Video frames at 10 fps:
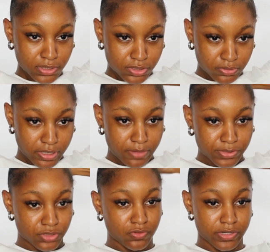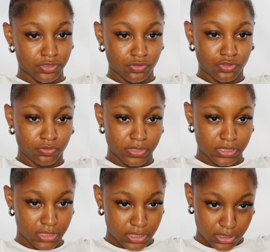So now I'm just going to
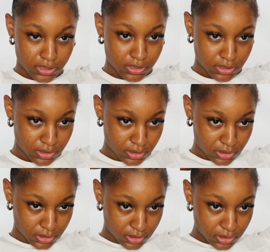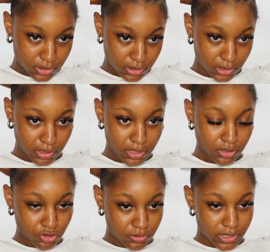twist this
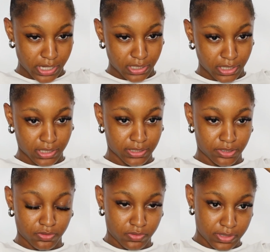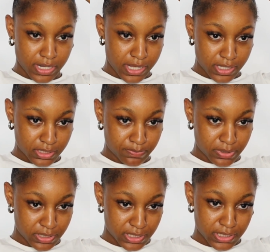and create like a little knot
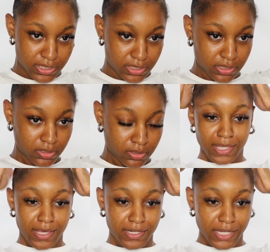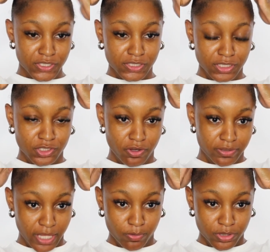bun. And I just
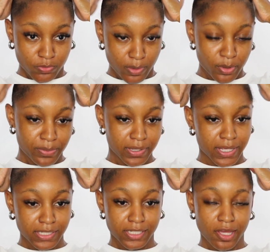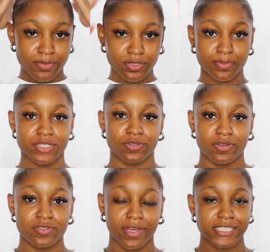secured that with the rubber band, and now I'm just going to be
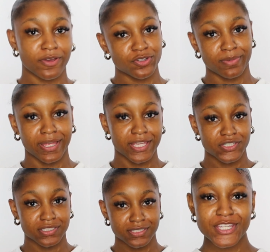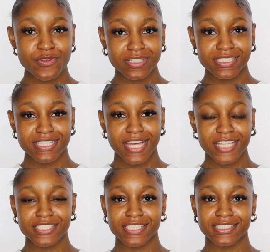showing you guys how I do my edges. As you can see, I
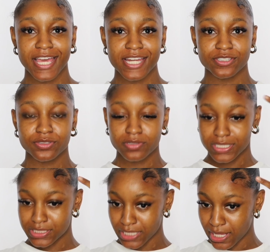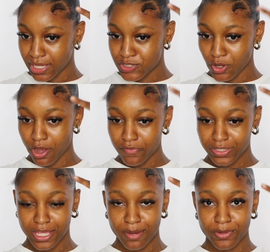just decided to do this edge off
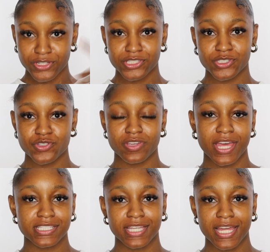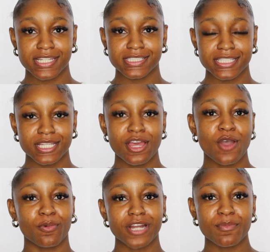camera just so you guys can kind of see
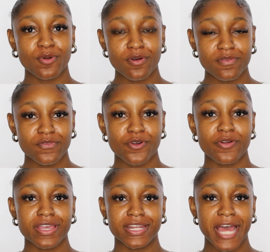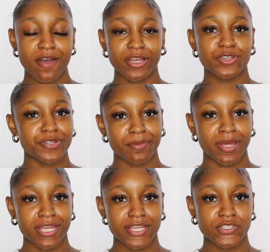what I'm going for and how I create
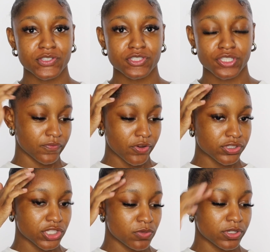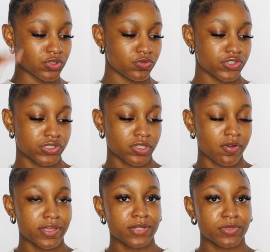my edges. So first thing you want to do is just
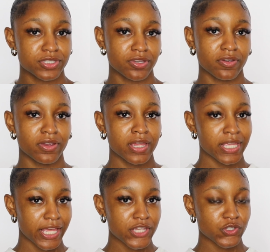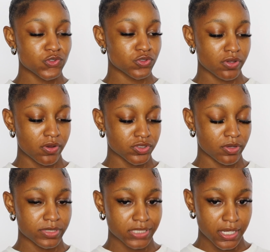go in with your edge control. So
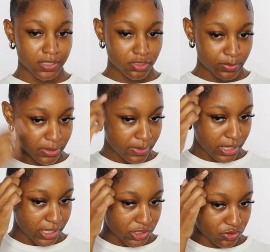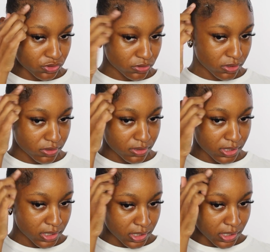I'm just taking a little bit of my edge control,
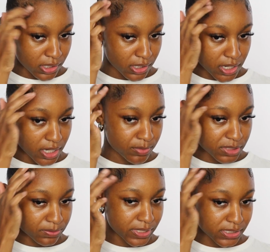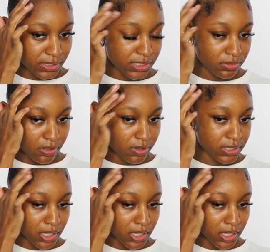and I'm just placing this on all the